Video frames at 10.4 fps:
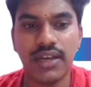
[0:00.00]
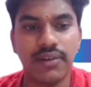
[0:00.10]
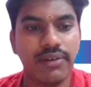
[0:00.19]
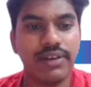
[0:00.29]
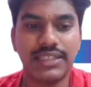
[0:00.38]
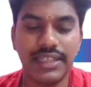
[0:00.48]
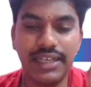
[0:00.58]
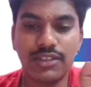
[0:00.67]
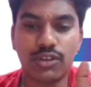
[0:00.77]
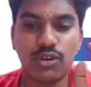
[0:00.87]
we were seeing
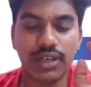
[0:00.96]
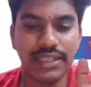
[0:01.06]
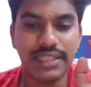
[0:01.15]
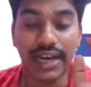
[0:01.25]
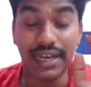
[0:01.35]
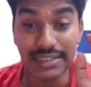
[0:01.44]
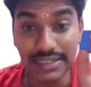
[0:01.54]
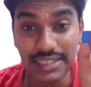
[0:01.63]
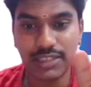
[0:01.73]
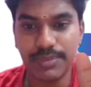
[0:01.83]
totally there are
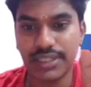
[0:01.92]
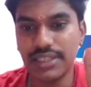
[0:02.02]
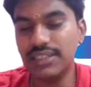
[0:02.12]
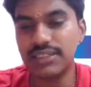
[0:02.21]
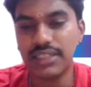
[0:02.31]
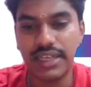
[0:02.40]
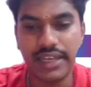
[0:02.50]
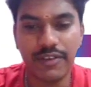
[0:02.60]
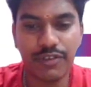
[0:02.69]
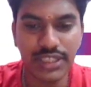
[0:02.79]
6 methods.
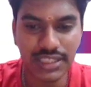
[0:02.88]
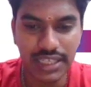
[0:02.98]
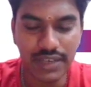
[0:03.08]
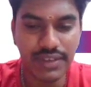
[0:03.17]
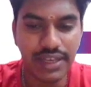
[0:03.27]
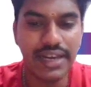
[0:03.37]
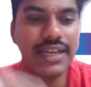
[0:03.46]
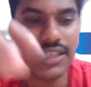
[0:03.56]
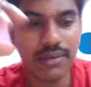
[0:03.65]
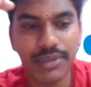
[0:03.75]
If you just leave the any
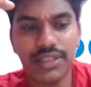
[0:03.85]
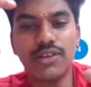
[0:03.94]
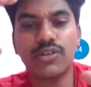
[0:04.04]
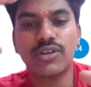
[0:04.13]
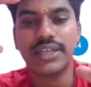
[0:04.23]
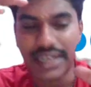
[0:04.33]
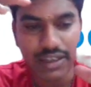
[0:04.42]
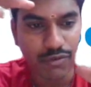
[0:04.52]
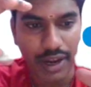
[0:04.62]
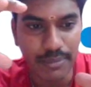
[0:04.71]
other method, totally there are
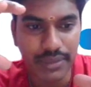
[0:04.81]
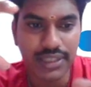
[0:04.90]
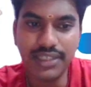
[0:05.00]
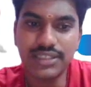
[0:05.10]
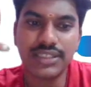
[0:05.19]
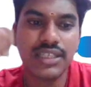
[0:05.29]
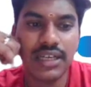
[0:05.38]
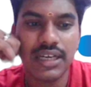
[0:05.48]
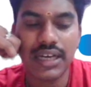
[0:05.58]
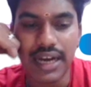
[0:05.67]
5 methods.
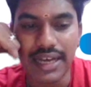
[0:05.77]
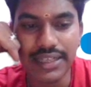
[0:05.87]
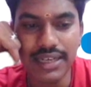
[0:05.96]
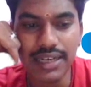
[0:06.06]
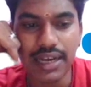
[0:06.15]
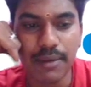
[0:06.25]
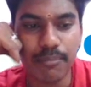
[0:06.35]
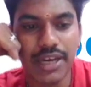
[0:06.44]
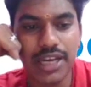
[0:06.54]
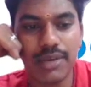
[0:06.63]
Adala
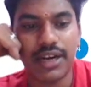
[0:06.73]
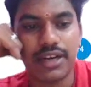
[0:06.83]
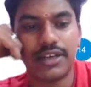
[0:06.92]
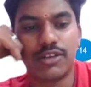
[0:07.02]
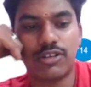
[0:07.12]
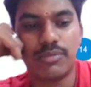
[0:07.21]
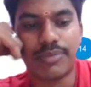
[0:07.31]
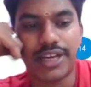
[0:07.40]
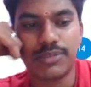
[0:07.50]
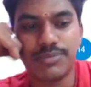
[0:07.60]
comparable uncontrolled
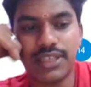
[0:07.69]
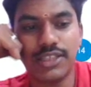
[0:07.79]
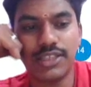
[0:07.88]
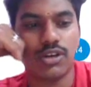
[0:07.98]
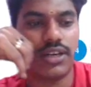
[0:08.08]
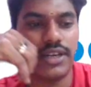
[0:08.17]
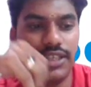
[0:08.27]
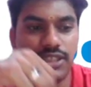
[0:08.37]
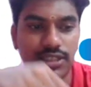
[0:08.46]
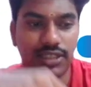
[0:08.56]
price method is already
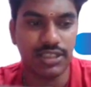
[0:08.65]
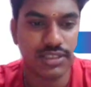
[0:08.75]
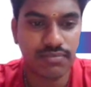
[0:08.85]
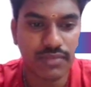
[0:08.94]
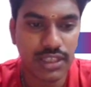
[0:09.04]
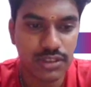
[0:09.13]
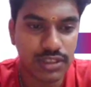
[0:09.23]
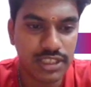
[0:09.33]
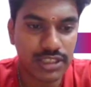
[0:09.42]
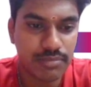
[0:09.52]
discussed. So
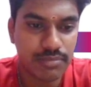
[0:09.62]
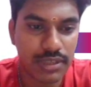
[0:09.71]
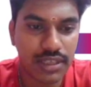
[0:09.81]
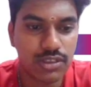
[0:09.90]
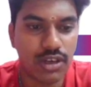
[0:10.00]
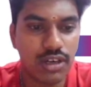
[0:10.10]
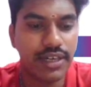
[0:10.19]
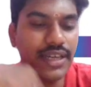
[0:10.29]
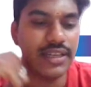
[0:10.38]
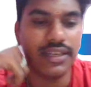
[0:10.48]
this method is already
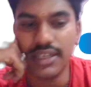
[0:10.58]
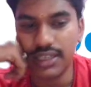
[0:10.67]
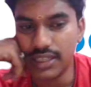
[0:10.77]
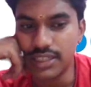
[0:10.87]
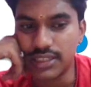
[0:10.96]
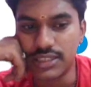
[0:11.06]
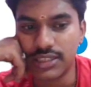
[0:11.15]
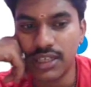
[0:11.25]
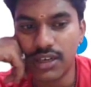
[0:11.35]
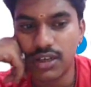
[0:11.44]
discussed.
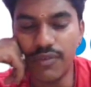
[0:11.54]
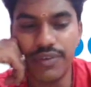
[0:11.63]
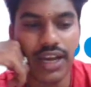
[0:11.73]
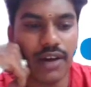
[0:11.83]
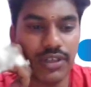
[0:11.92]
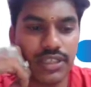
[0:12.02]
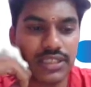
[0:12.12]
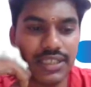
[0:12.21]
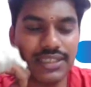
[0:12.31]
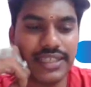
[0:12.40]
Now we have to
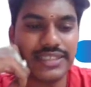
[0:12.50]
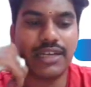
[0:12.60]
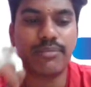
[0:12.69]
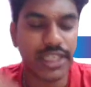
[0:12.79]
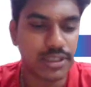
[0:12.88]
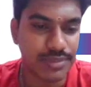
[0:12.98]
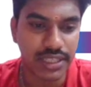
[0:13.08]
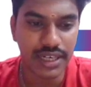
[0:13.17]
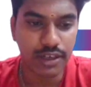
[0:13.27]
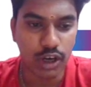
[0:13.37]
discuss resale price method
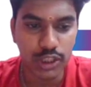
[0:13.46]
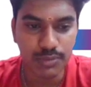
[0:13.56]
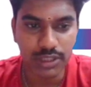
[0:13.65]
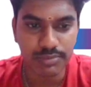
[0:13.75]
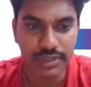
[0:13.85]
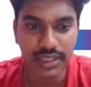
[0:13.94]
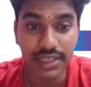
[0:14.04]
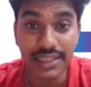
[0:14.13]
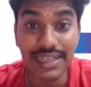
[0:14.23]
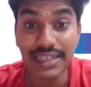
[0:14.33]
and cost plus method in
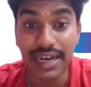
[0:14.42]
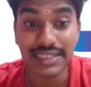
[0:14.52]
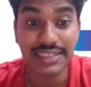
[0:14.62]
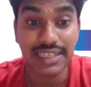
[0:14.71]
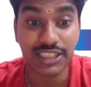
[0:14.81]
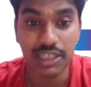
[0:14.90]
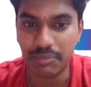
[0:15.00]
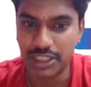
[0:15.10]
the transaction based